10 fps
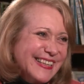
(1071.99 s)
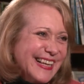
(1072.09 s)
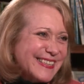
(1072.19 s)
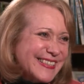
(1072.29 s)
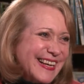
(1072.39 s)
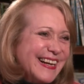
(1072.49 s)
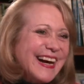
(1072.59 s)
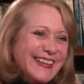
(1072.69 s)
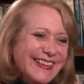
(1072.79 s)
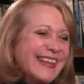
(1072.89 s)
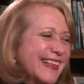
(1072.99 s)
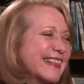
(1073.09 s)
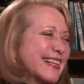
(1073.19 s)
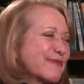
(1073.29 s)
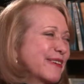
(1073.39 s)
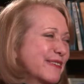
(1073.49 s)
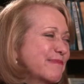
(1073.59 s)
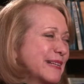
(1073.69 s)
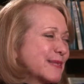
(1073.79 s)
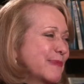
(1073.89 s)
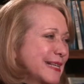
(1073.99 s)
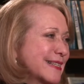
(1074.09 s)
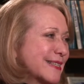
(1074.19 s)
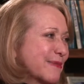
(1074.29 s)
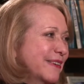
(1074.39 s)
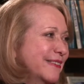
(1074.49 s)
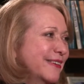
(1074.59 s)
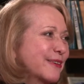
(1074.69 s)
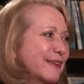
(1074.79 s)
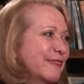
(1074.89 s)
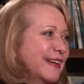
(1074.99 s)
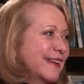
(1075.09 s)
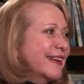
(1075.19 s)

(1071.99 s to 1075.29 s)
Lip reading: I think that's one of the best places when you can